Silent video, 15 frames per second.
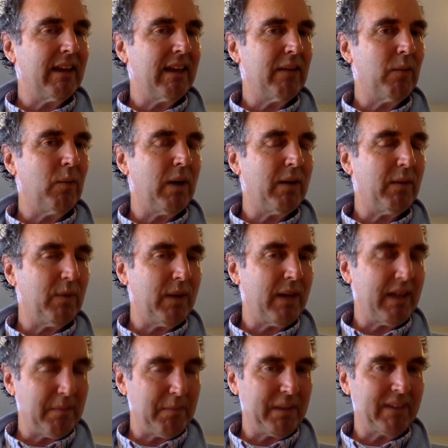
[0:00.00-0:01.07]
In what,
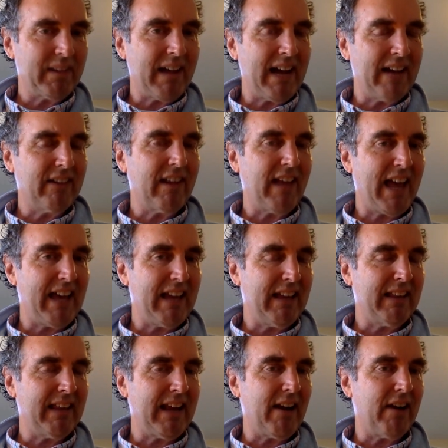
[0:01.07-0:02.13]
besides
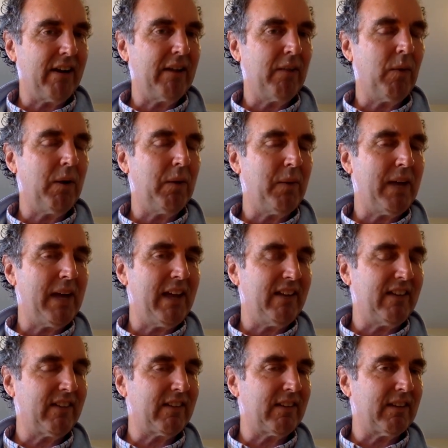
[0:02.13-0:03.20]
heading there, in what
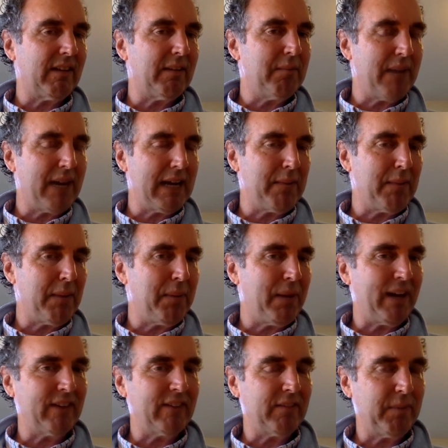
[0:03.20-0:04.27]
ways might it be
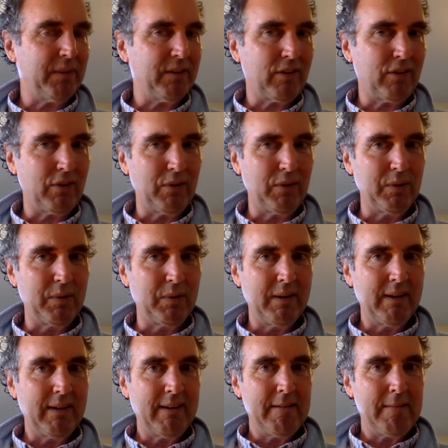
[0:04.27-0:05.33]
possible to
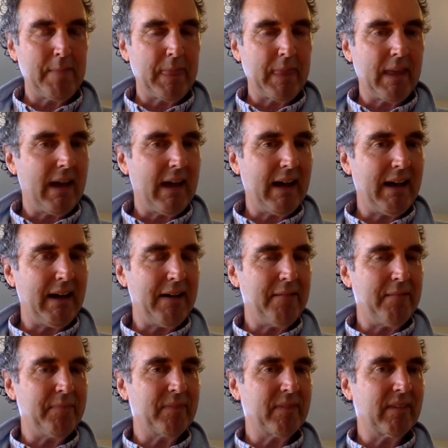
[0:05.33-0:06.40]

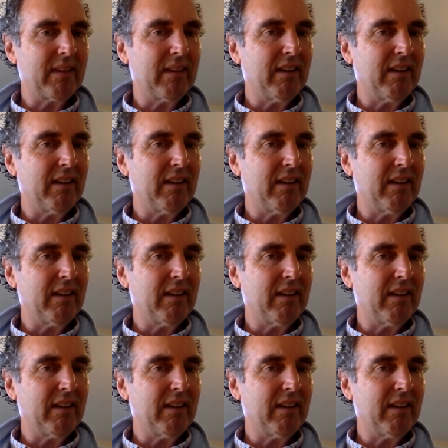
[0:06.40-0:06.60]
um,